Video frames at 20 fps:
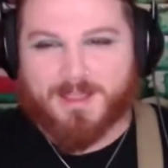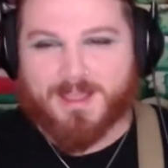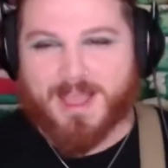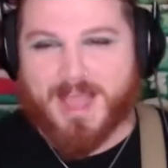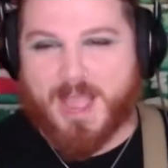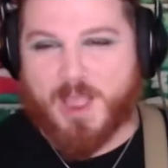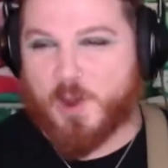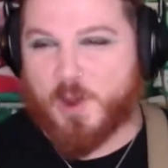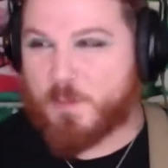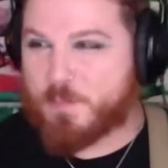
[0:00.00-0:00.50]

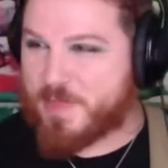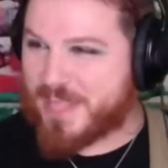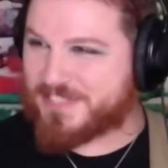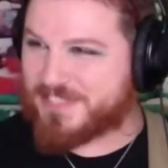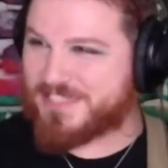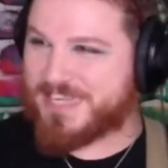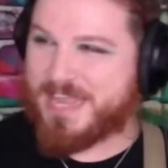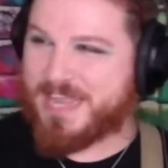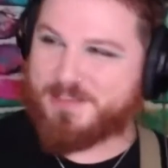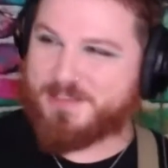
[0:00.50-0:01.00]
I hope that
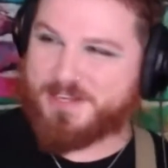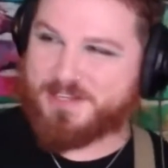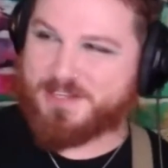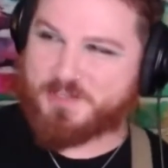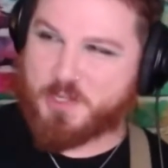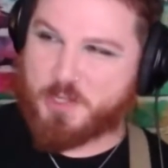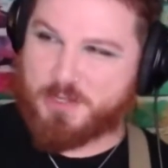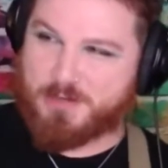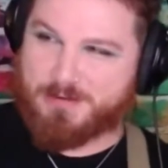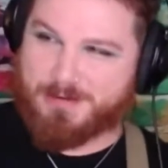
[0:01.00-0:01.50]
sounded as
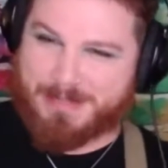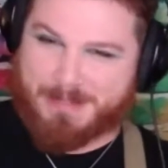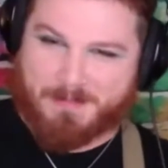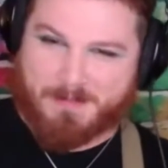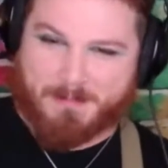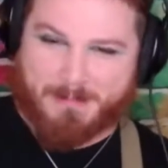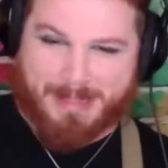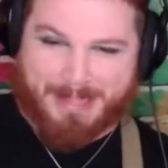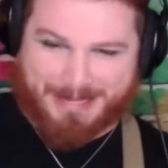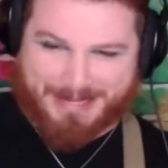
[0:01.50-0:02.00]
good in the
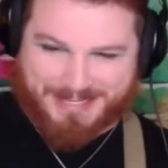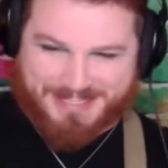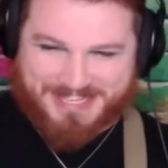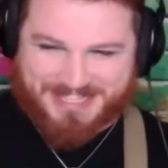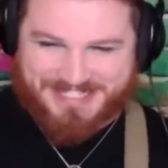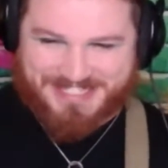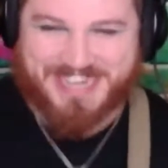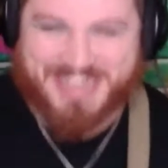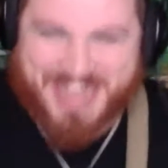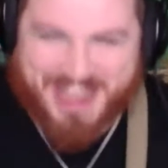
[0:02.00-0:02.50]
mic as it
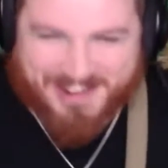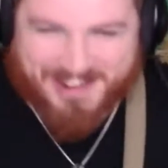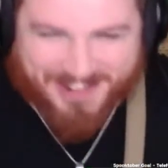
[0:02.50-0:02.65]
did out